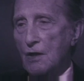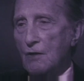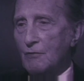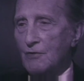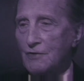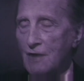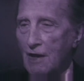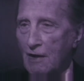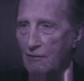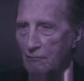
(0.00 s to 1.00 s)
because
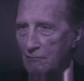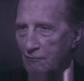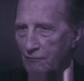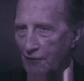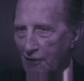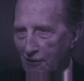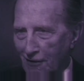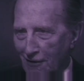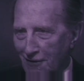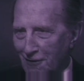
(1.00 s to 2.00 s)
I'm
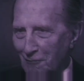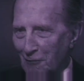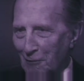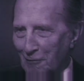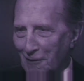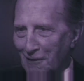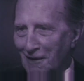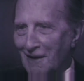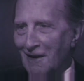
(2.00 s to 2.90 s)
fatalist, maybe,